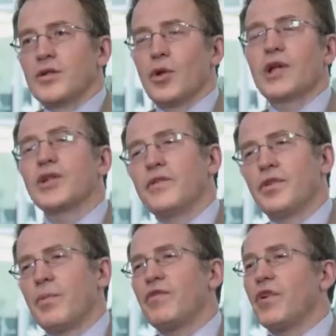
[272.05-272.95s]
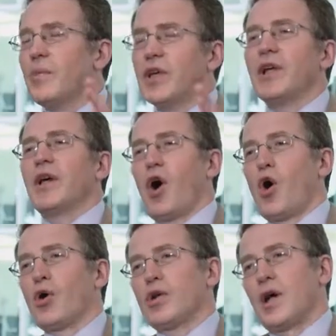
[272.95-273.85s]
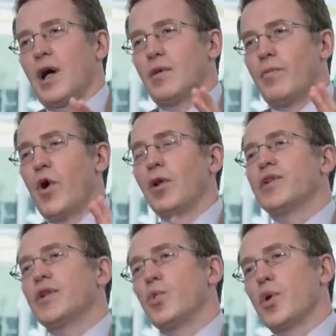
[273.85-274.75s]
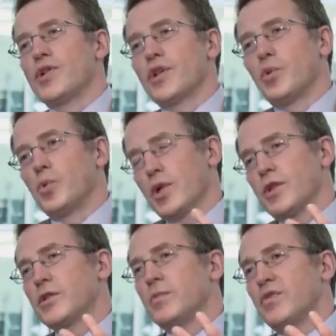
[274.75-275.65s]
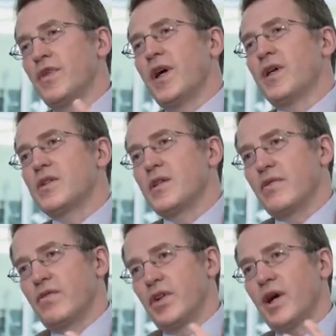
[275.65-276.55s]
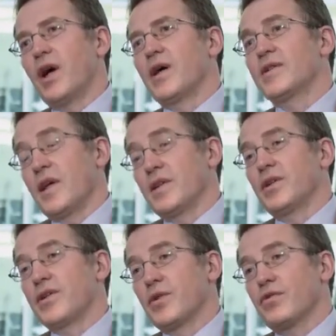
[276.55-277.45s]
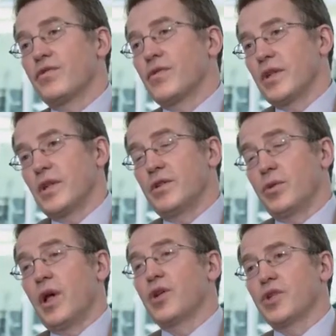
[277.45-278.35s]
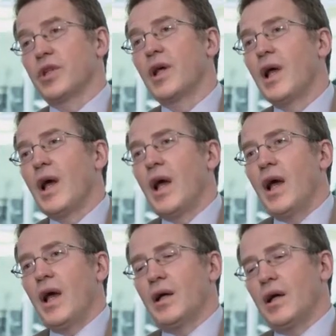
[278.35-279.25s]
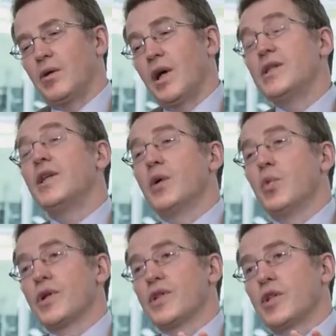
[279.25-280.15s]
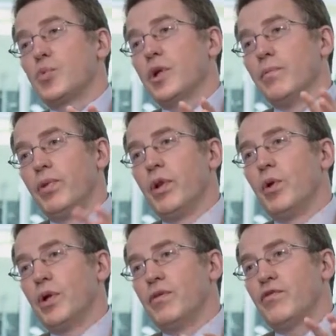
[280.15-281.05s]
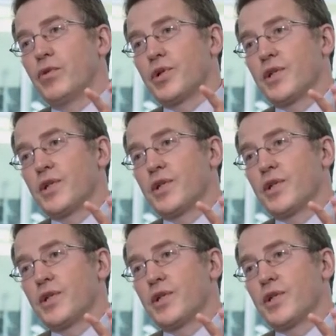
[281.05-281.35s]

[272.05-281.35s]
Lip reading: So actually, from the very beginning on, our policy was that we wanted to provide a very high standards of education. And our idea was that we employ for